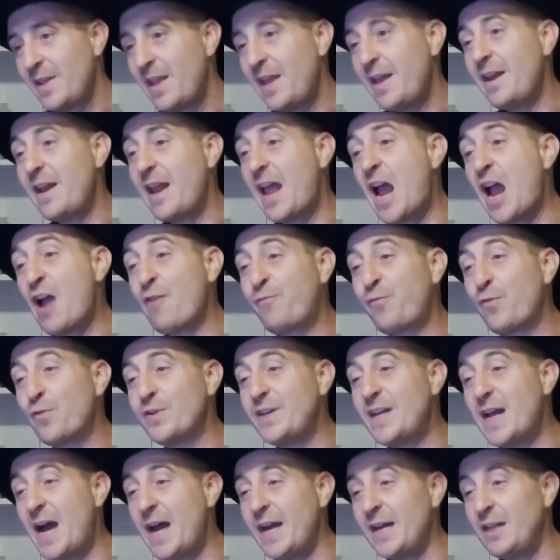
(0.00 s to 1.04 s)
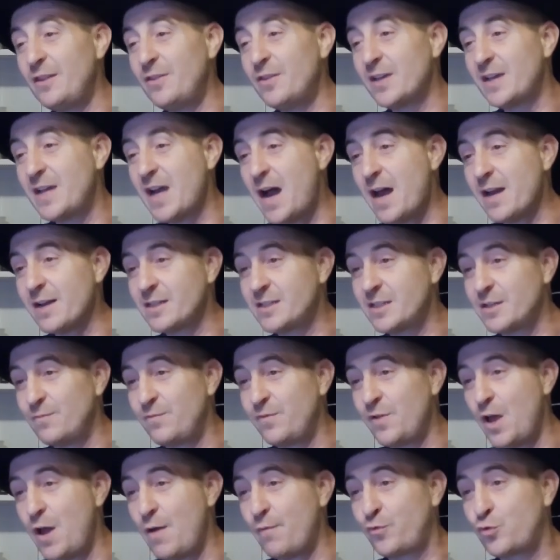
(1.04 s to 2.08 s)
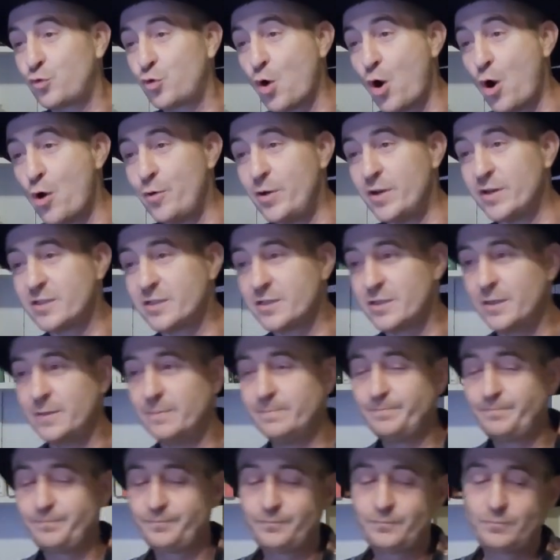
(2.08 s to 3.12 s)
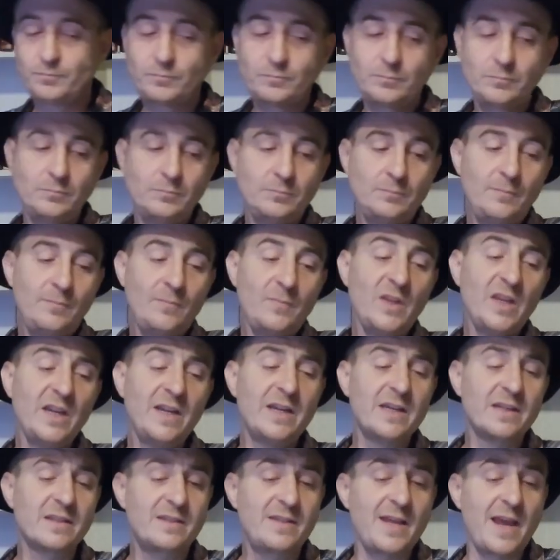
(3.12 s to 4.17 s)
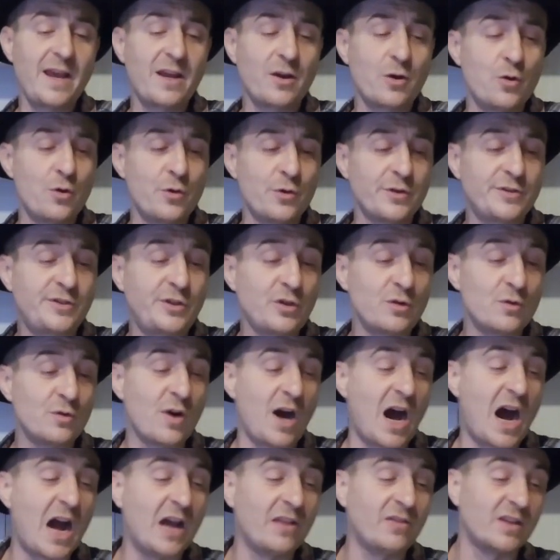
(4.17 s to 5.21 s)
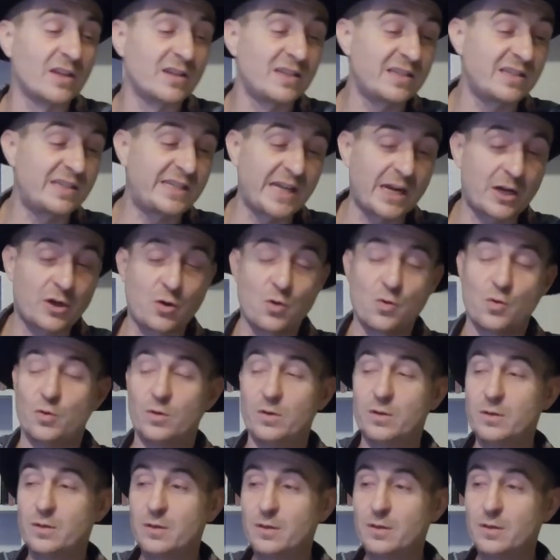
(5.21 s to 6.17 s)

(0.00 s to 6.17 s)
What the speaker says: And Aphrodite, the goddess of love. Cronus is then going to hide the sickle